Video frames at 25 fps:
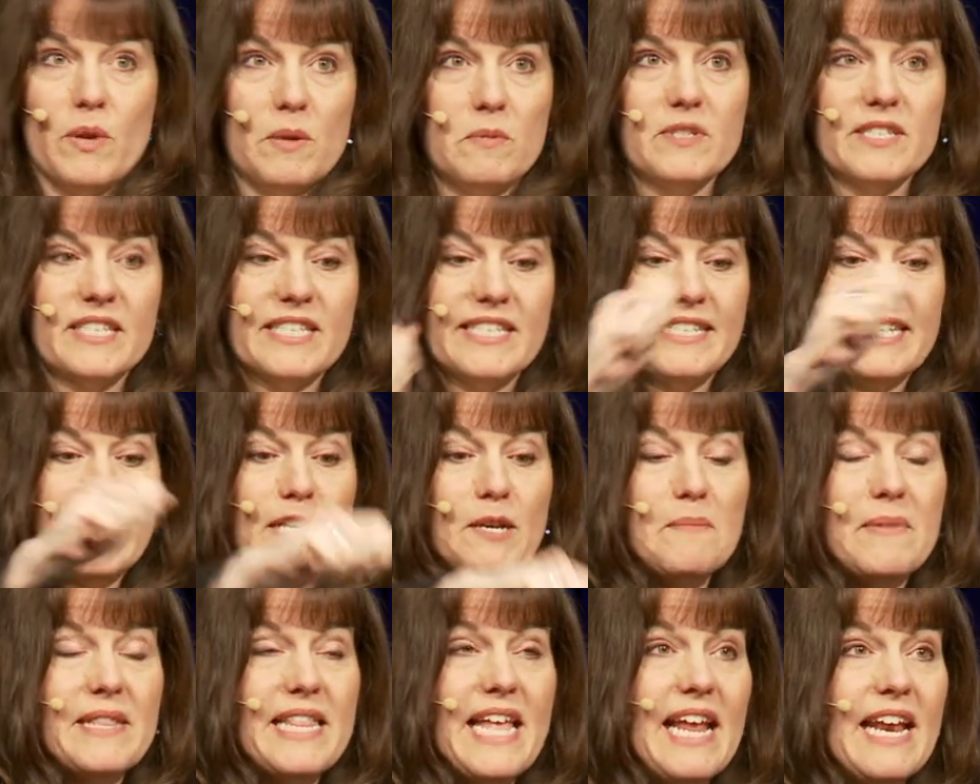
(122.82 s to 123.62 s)
we'd stick
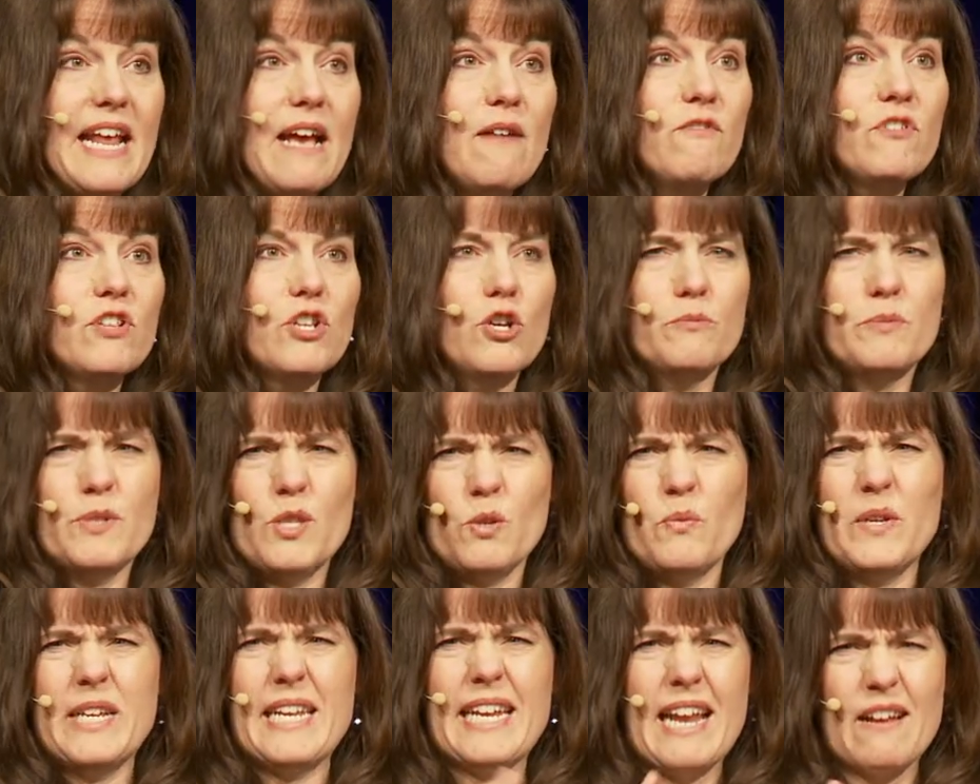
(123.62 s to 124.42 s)
them in that envelope so
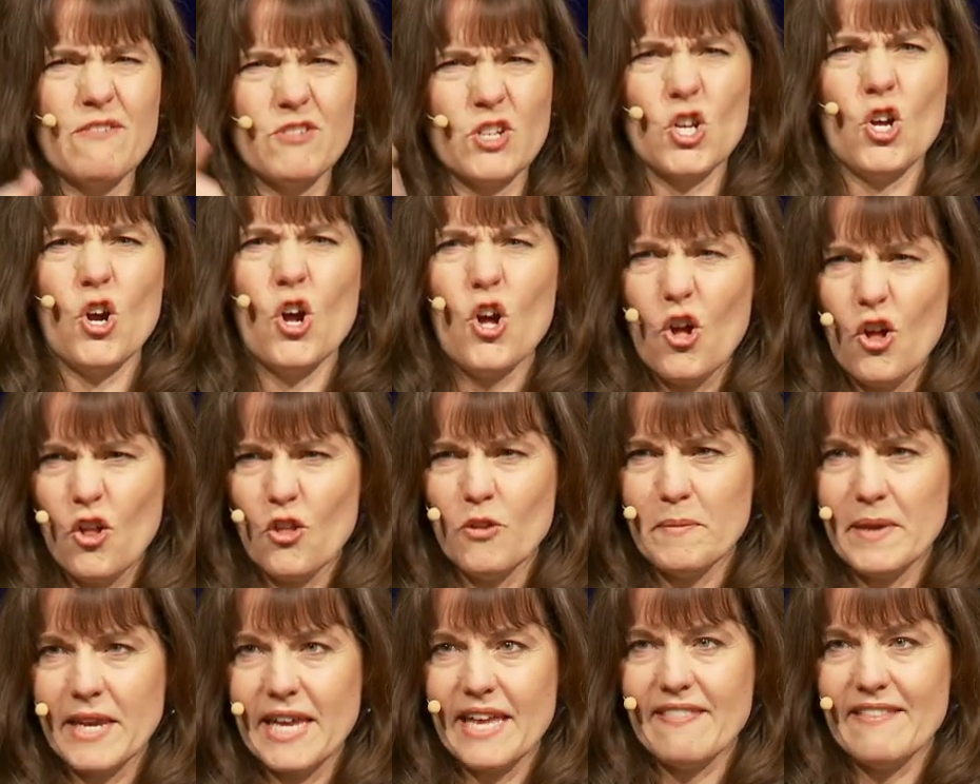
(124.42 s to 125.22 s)
we didn't have to call
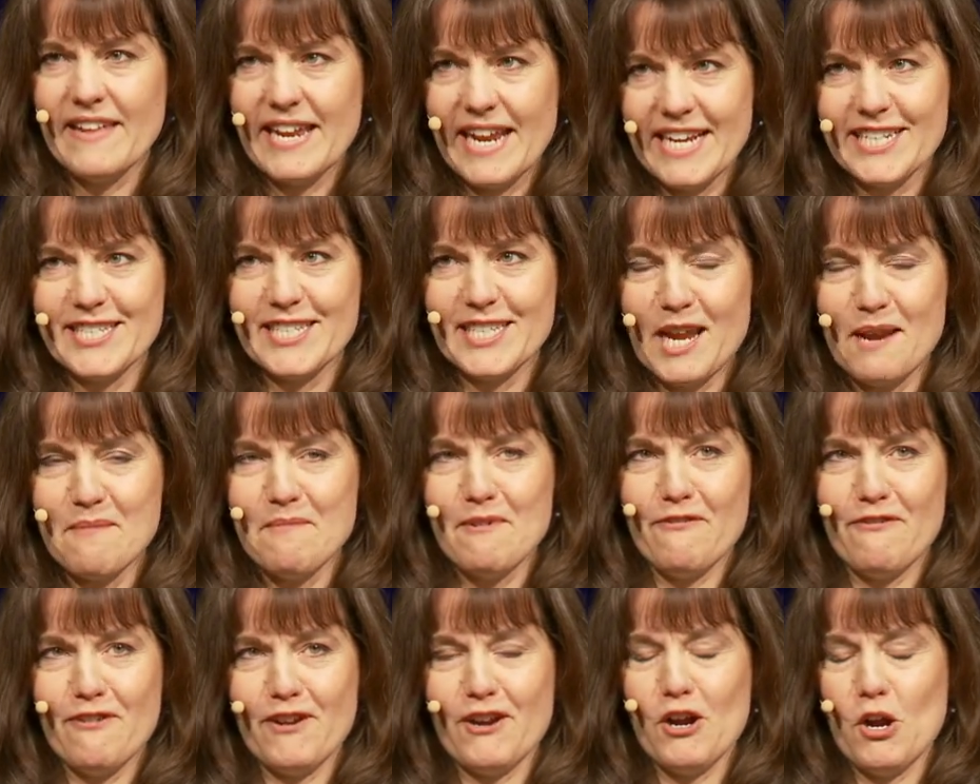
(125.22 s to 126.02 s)
them again the next time
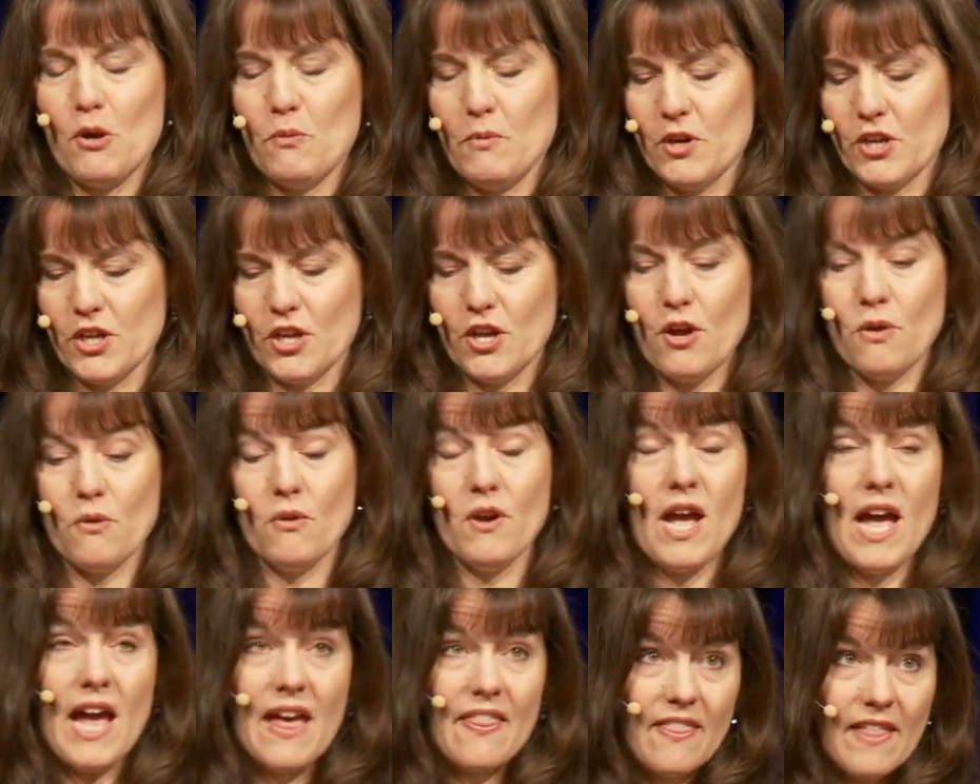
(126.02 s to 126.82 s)
to figure out where to go.
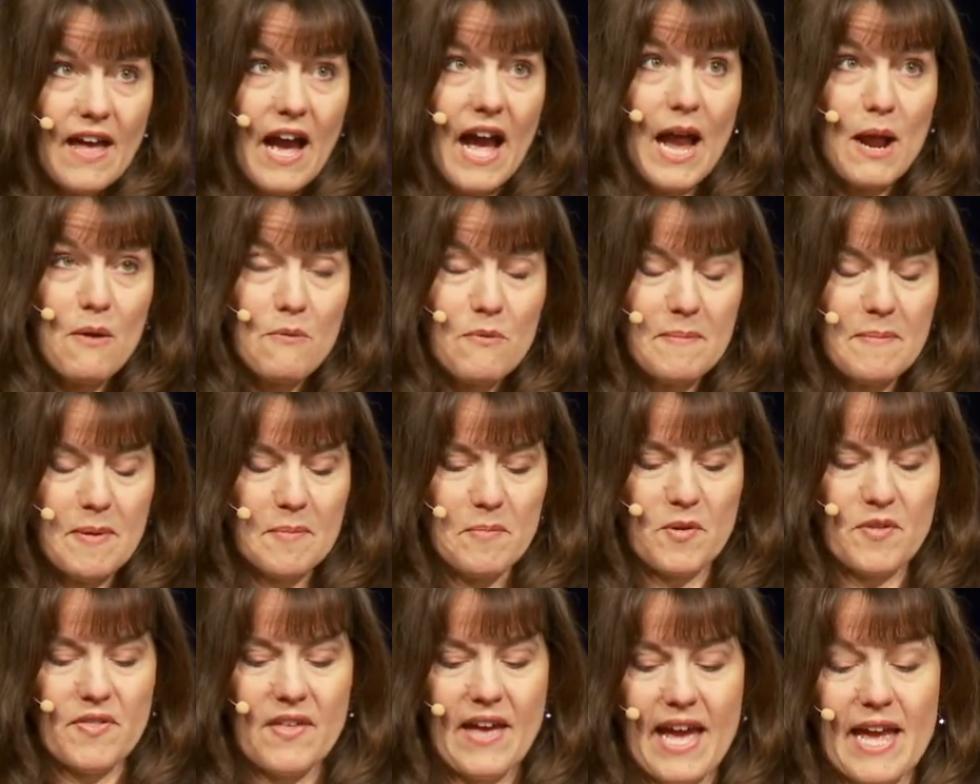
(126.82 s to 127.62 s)
I
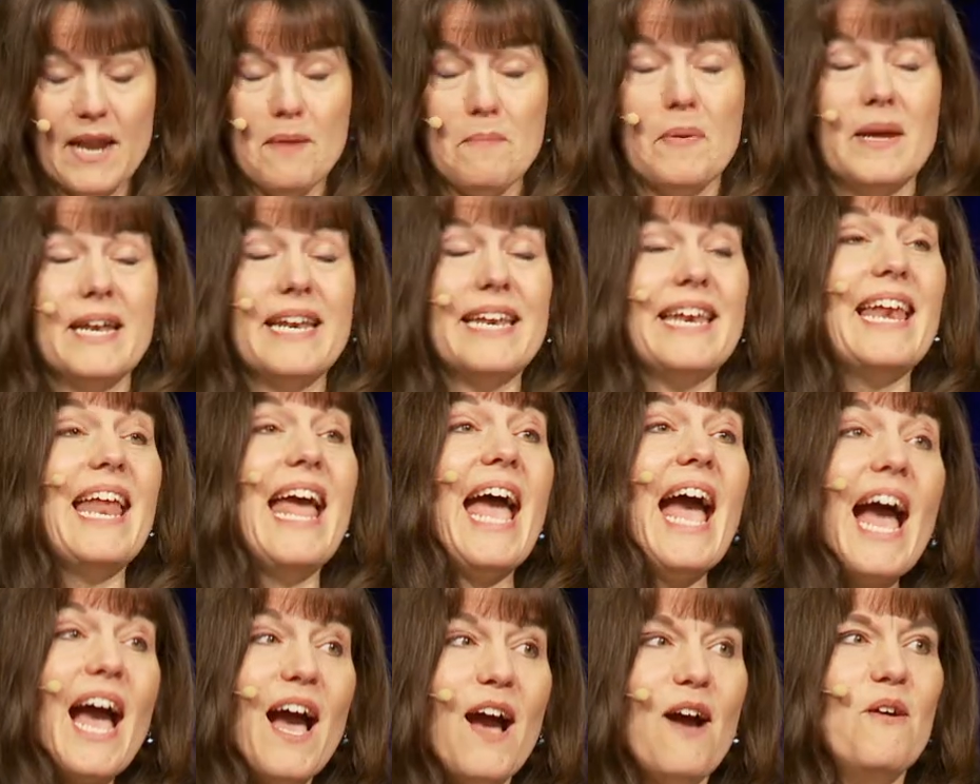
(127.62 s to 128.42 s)
remember that, but
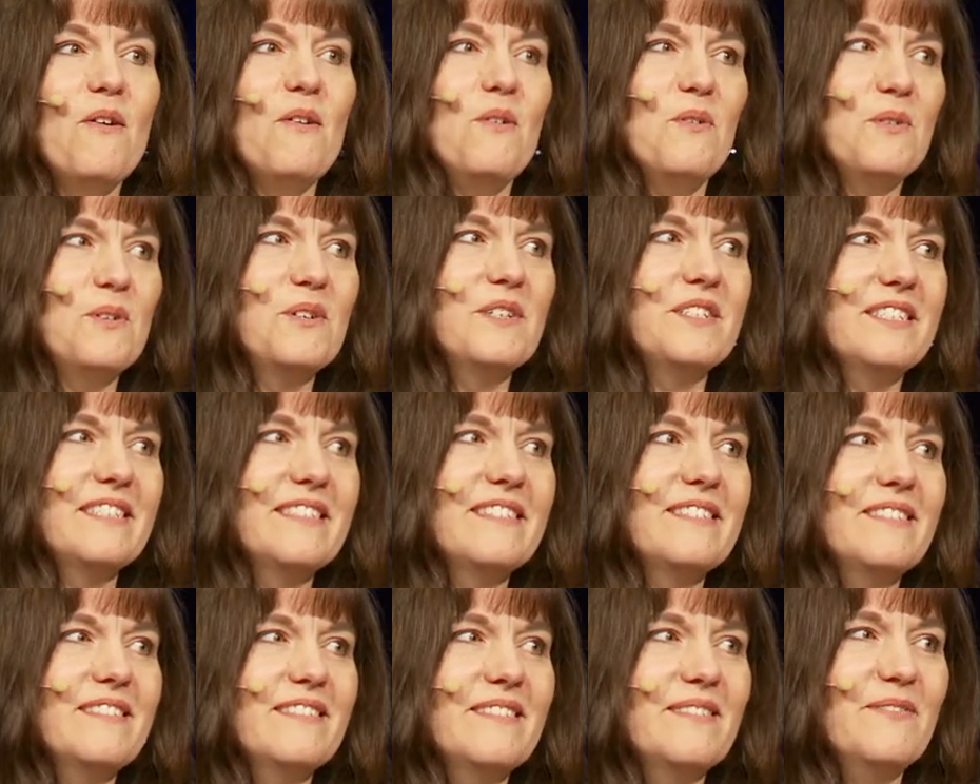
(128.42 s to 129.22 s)
now,
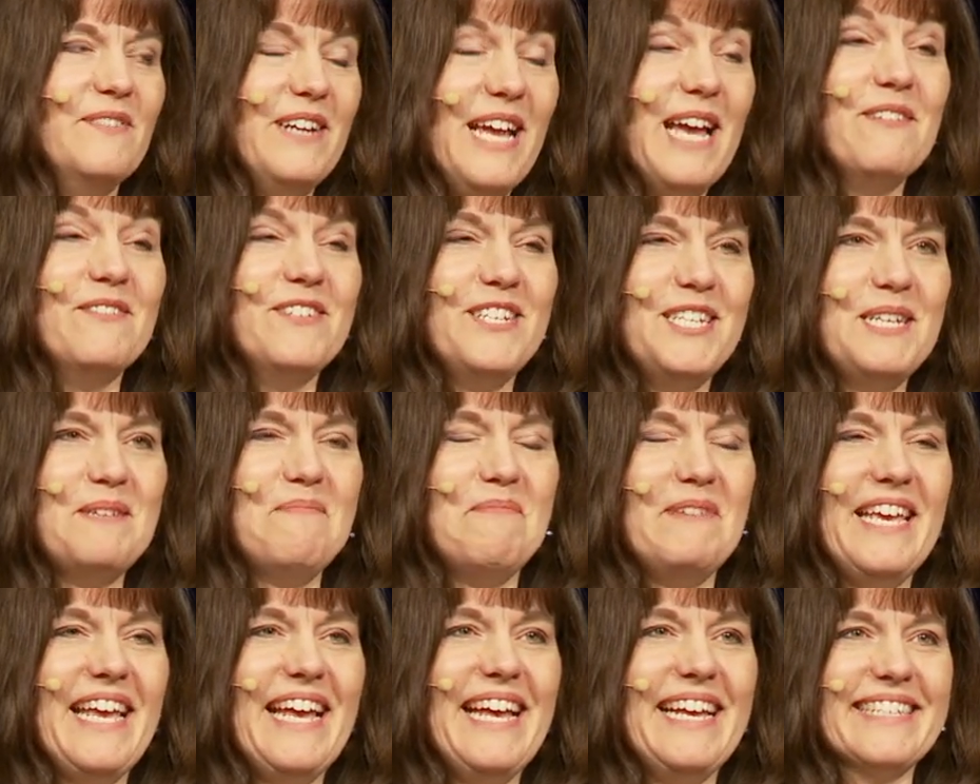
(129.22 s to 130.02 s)
we have a
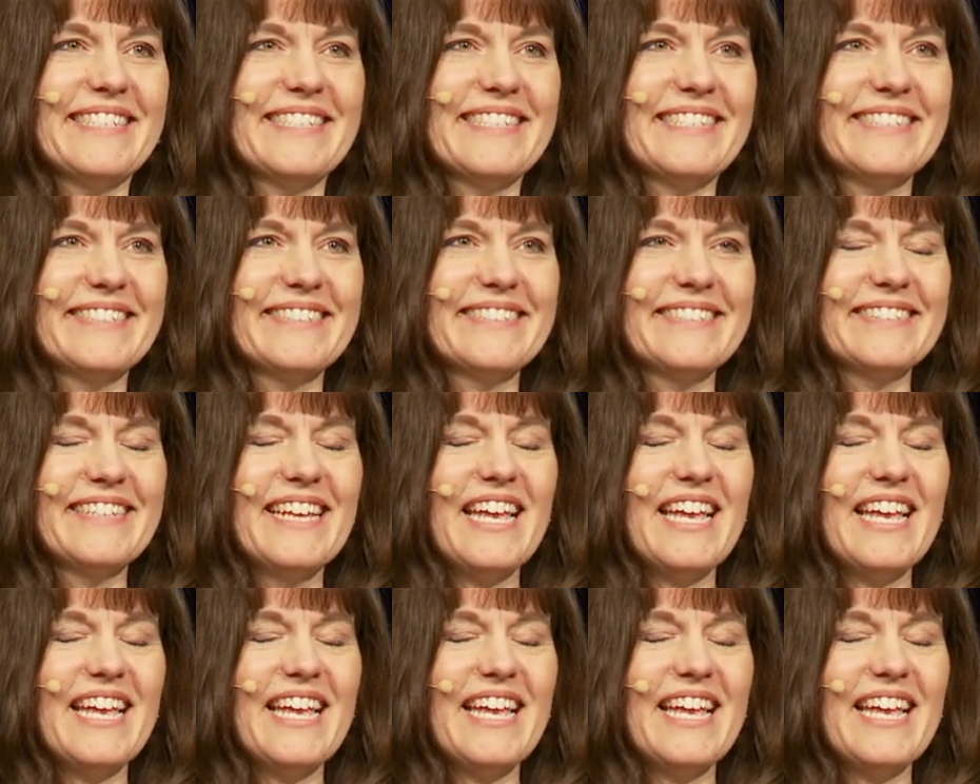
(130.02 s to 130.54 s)
GPS.